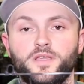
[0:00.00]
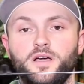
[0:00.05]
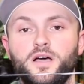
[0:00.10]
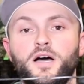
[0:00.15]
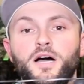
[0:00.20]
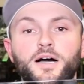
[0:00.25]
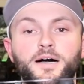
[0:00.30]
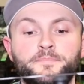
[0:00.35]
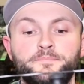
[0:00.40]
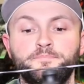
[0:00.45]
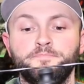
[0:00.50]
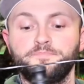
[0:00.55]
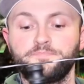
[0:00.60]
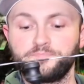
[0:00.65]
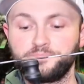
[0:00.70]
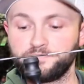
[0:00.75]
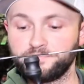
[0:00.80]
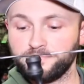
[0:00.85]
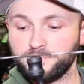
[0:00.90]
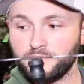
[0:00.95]

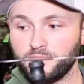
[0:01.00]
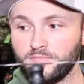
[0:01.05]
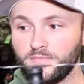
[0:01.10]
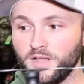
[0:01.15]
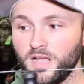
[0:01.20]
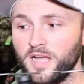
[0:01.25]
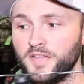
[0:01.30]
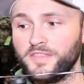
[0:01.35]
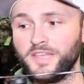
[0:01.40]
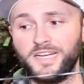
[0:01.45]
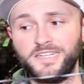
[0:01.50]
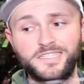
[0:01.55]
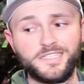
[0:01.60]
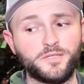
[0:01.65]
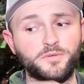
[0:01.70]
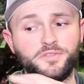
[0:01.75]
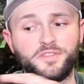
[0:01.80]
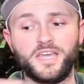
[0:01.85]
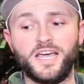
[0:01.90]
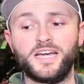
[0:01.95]
And the
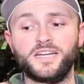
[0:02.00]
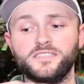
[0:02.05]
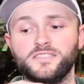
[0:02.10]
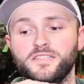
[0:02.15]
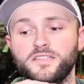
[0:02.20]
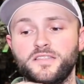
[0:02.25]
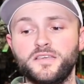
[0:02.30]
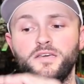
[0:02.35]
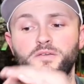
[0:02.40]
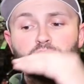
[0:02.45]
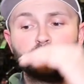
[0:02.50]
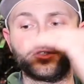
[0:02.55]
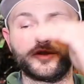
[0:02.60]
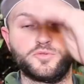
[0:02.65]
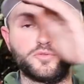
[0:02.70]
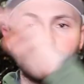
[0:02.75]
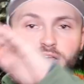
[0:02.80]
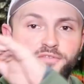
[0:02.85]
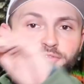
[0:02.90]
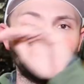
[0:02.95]
idea with that is that then when
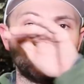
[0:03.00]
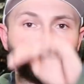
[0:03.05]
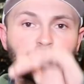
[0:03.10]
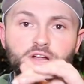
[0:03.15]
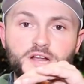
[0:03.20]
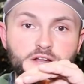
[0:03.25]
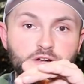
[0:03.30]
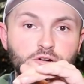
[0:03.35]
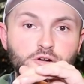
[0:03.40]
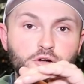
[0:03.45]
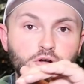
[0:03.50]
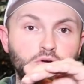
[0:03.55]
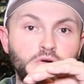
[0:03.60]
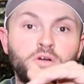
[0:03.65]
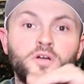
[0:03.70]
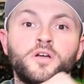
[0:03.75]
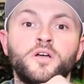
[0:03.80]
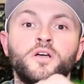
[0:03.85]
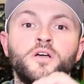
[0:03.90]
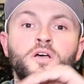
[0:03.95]
you level your
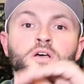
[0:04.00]
arrow,